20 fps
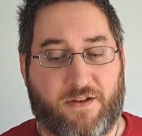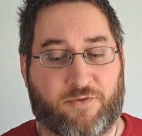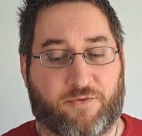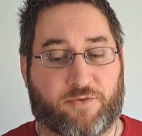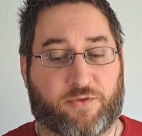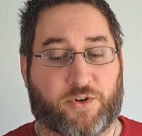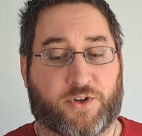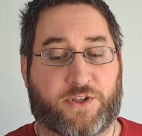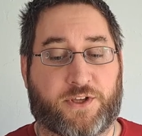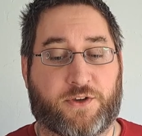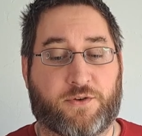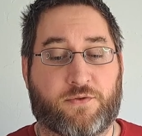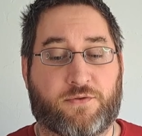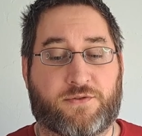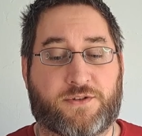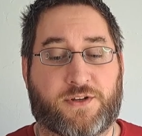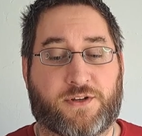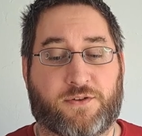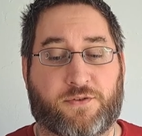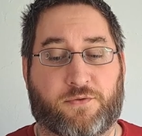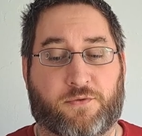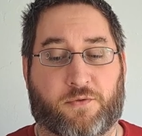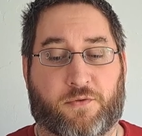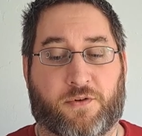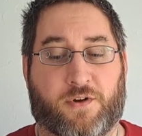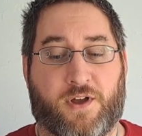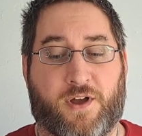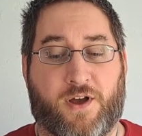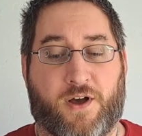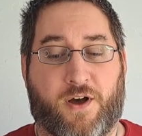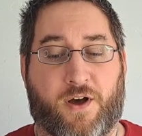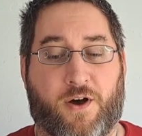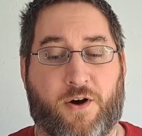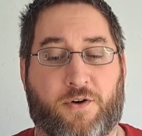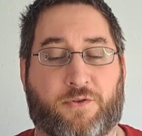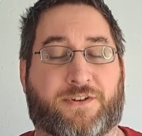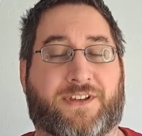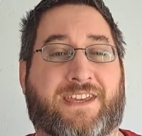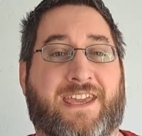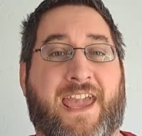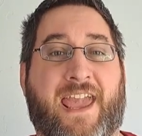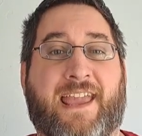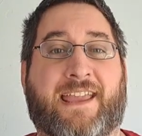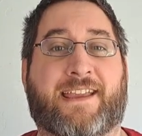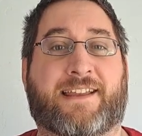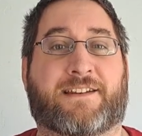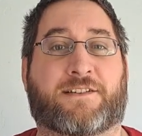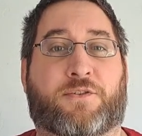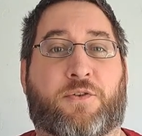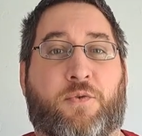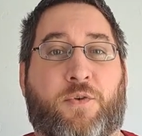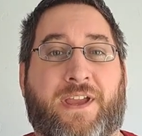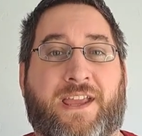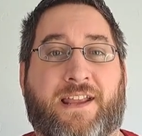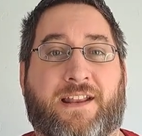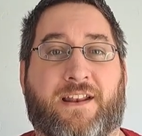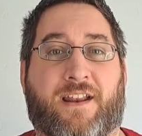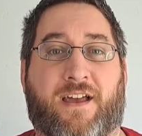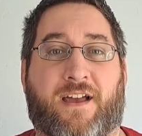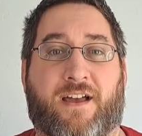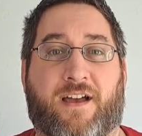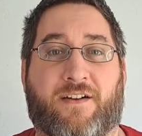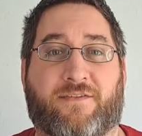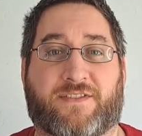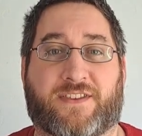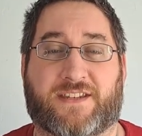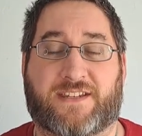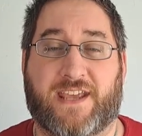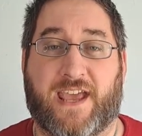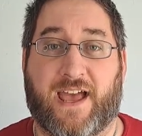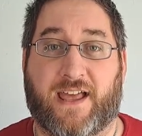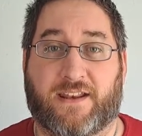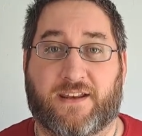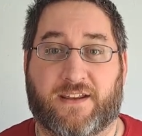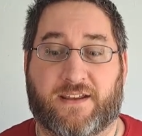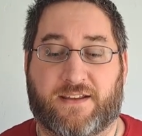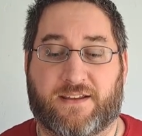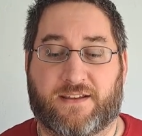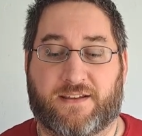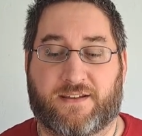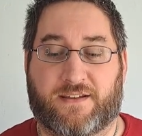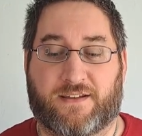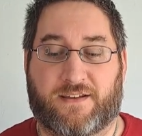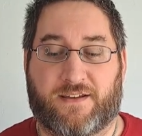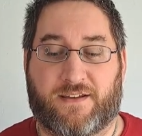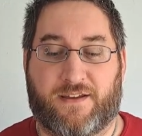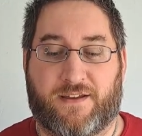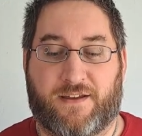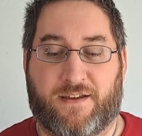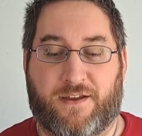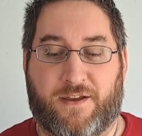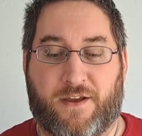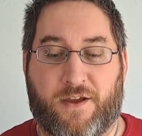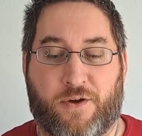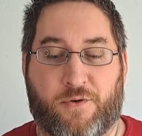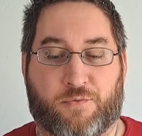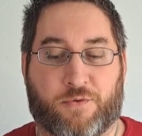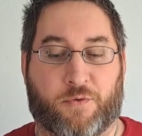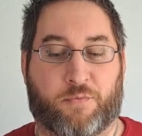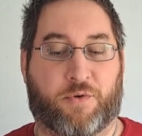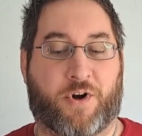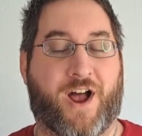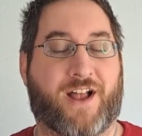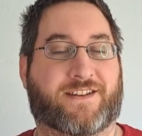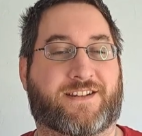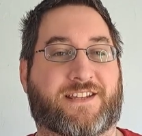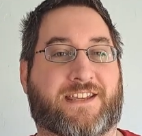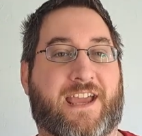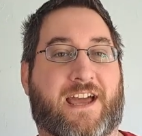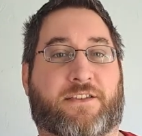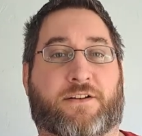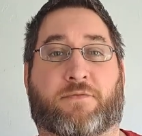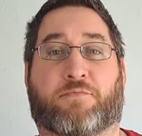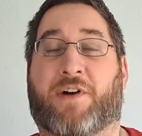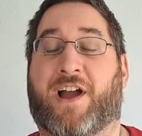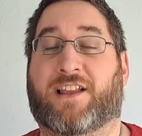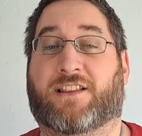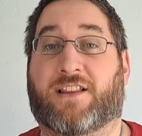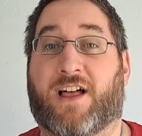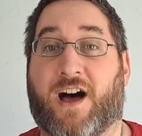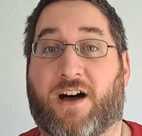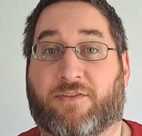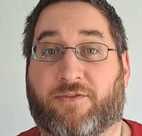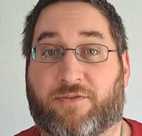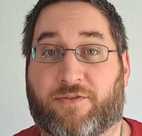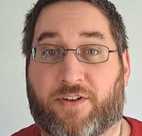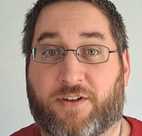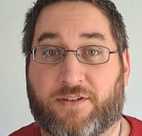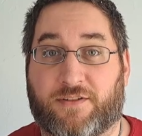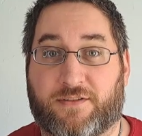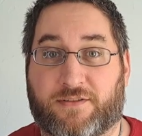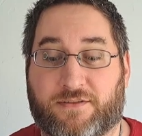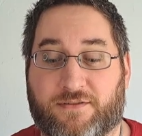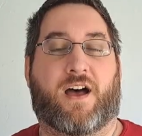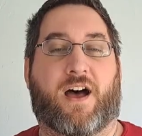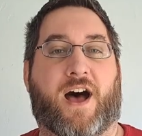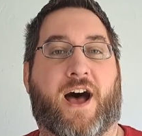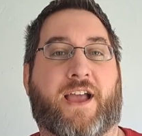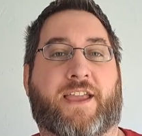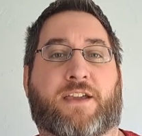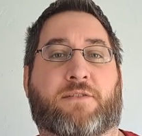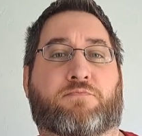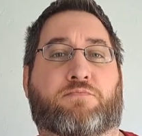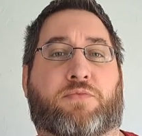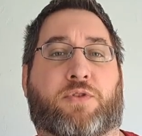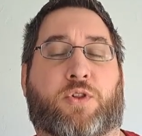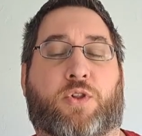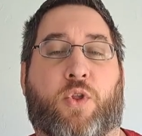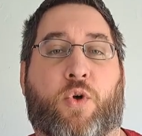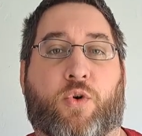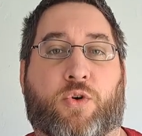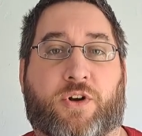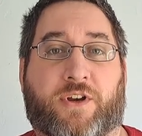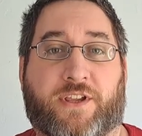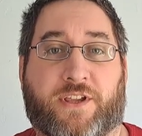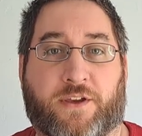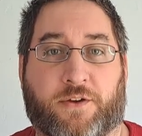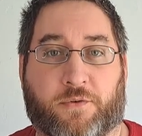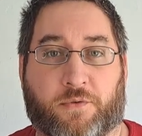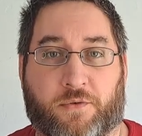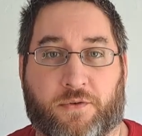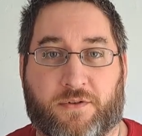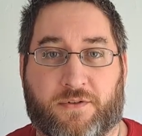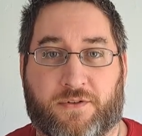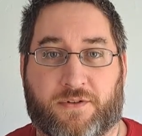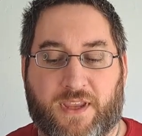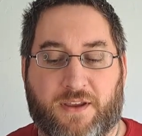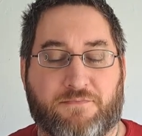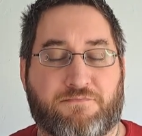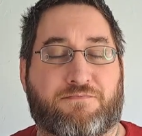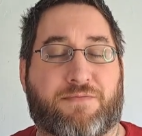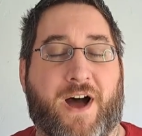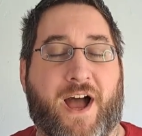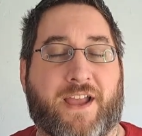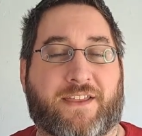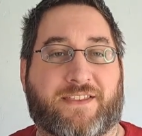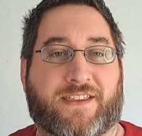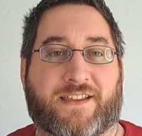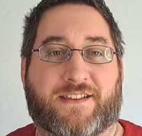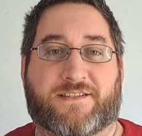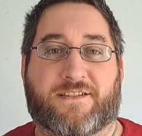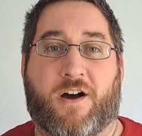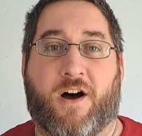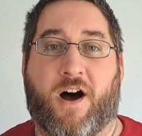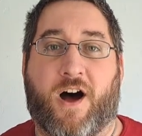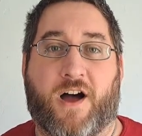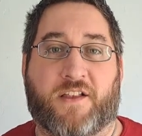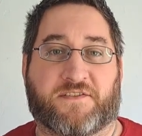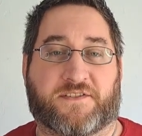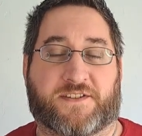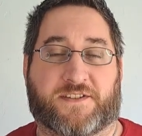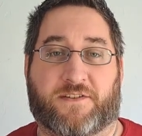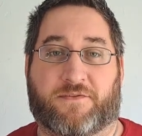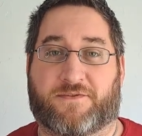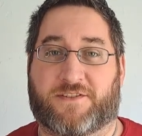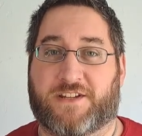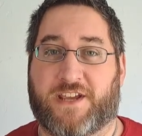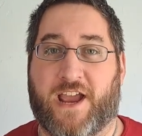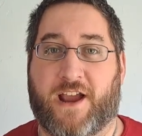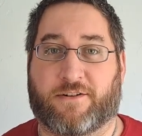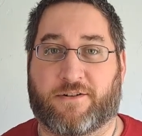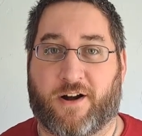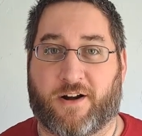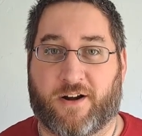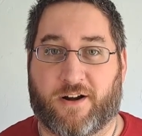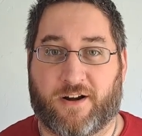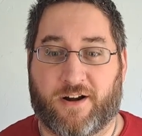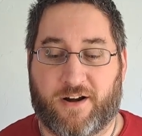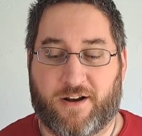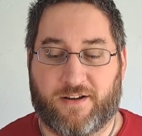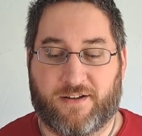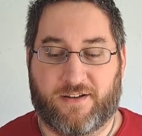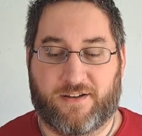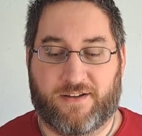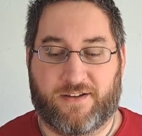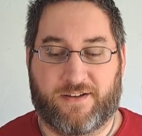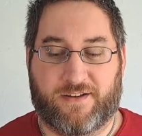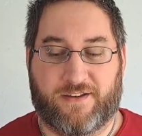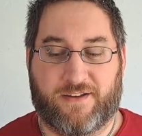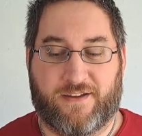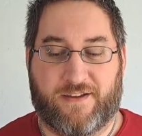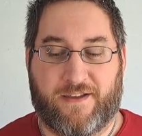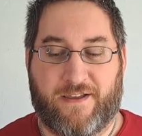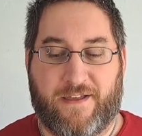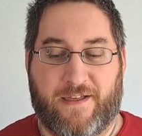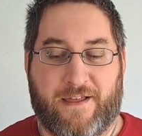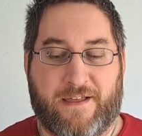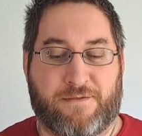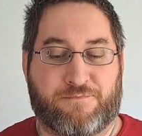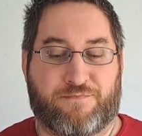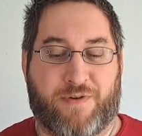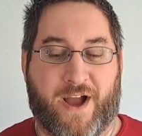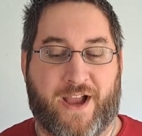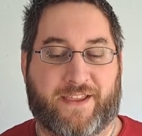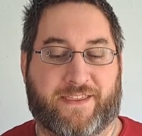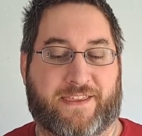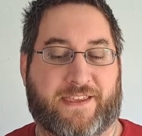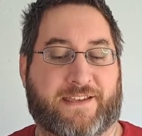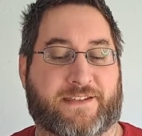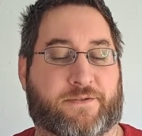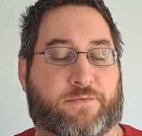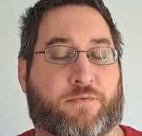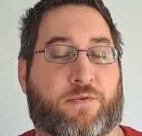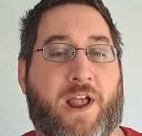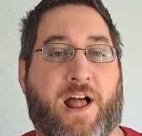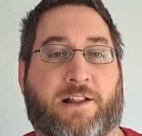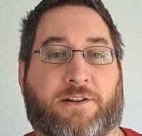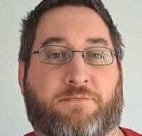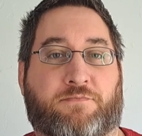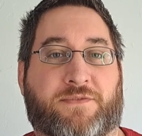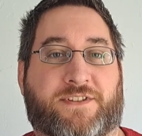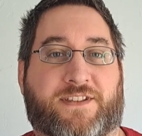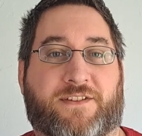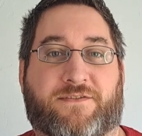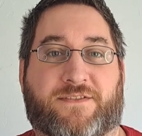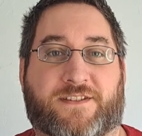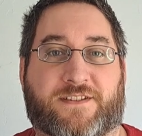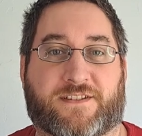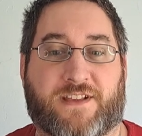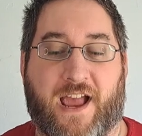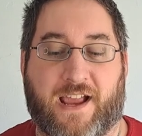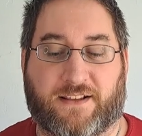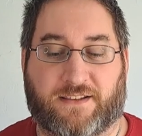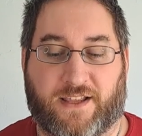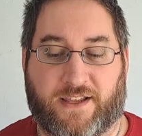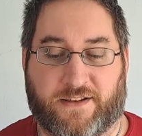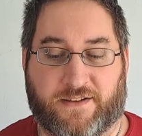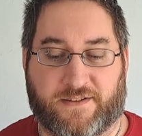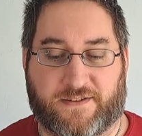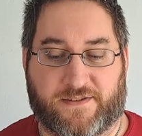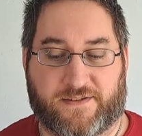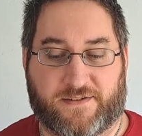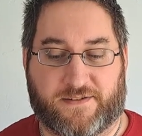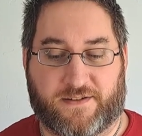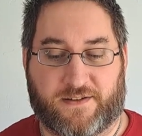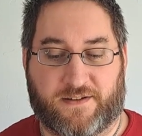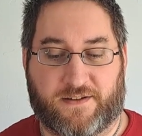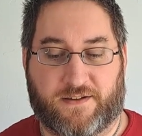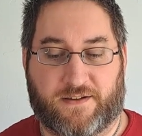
For you too, O king and queen of the dead, were brought together by love. I implore you, by these haunts of terror, by these realms of silence,